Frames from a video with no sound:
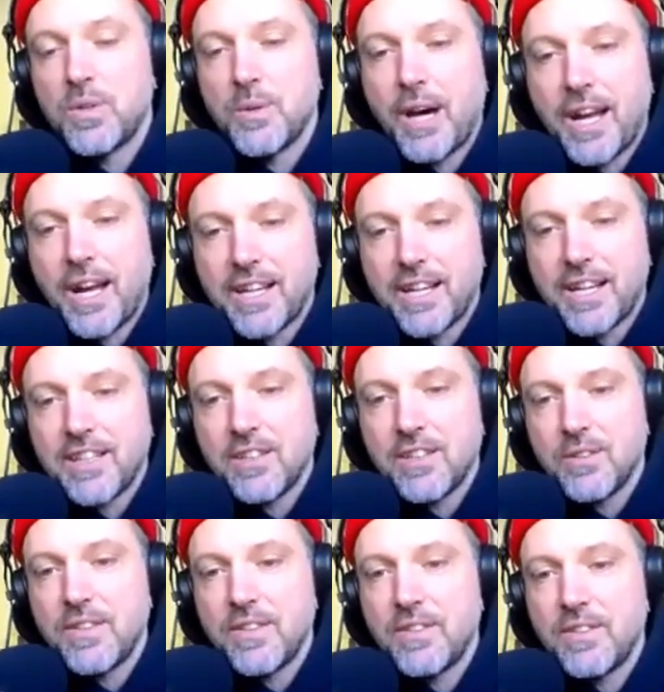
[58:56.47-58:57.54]
with the body
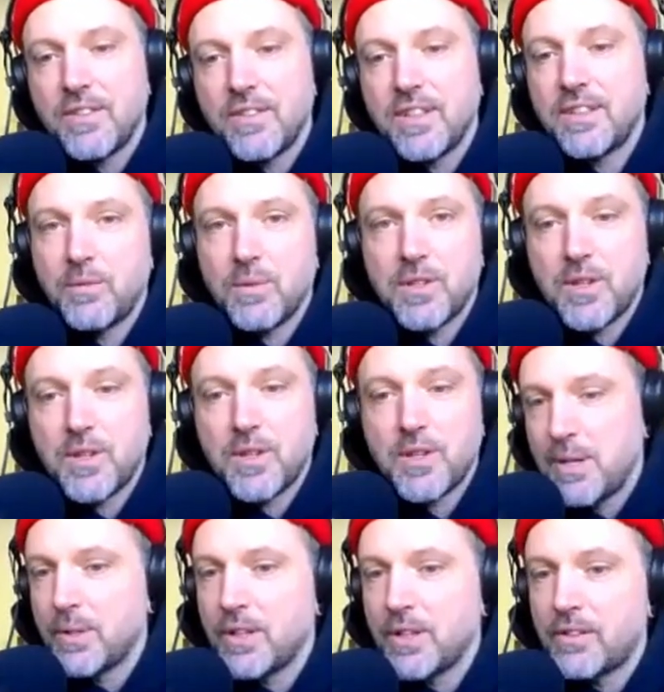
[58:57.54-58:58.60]
you live in, and
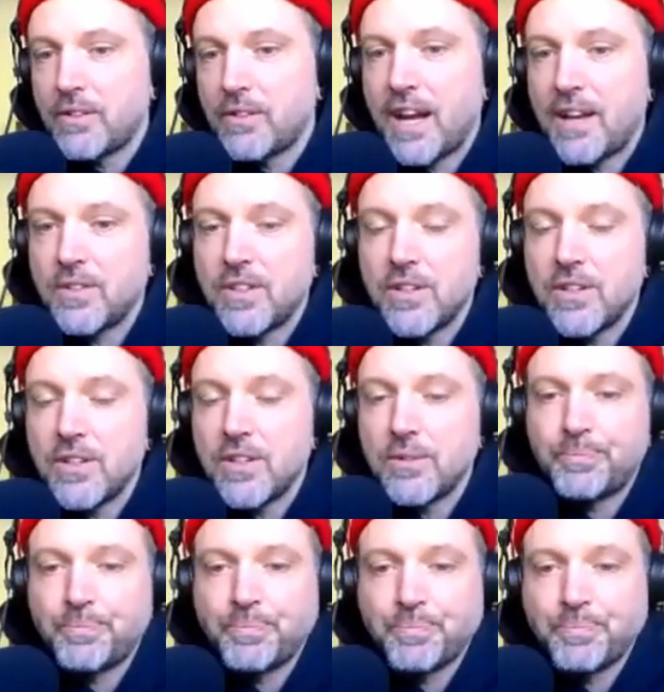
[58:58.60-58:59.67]
with the people around
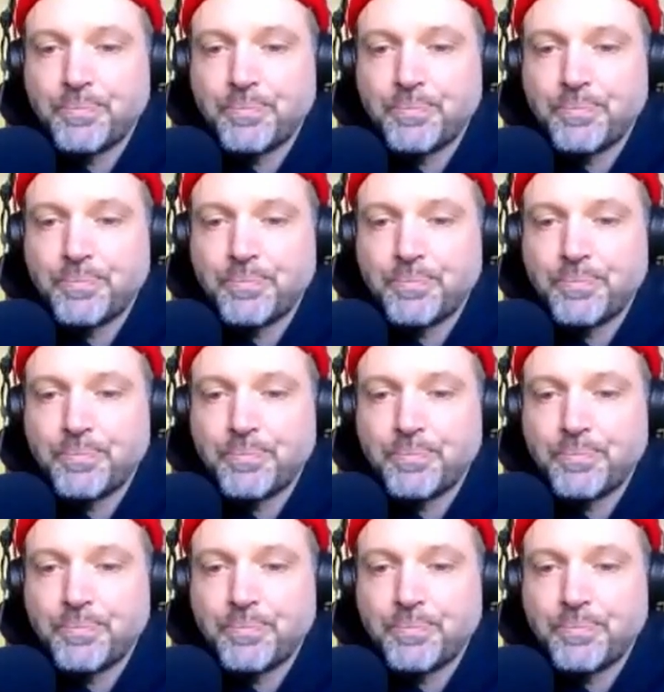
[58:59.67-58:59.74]
you.